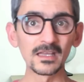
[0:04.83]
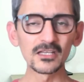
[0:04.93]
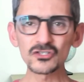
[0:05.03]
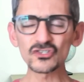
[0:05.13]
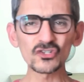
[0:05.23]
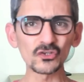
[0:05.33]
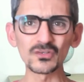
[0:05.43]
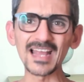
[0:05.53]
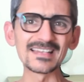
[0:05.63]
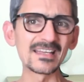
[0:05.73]
He just got
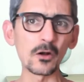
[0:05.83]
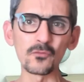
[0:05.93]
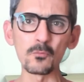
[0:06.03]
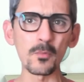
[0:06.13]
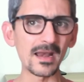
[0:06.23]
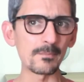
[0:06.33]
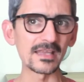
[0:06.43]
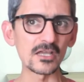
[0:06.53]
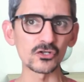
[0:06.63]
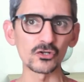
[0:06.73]
an idea of a mobile
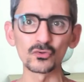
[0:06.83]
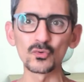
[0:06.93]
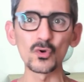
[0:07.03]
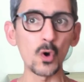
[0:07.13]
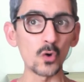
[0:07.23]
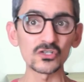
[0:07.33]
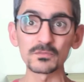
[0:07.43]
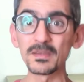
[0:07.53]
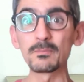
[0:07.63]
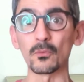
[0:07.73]
application to
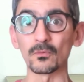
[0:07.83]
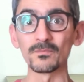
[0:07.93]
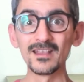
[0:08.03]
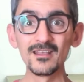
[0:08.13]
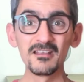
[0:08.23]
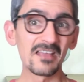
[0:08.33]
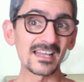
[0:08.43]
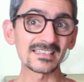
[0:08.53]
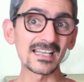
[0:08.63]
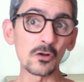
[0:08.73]
coach people.
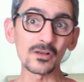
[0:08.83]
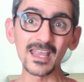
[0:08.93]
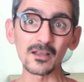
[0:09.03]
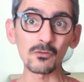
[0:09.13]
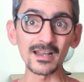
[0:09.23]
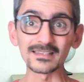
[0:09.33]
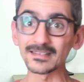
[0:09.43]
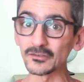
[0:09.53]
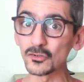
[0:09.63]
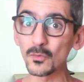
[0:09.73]
And I said, okay,
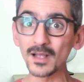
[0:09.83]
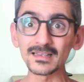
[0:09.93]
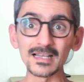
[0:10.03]
great. You know what?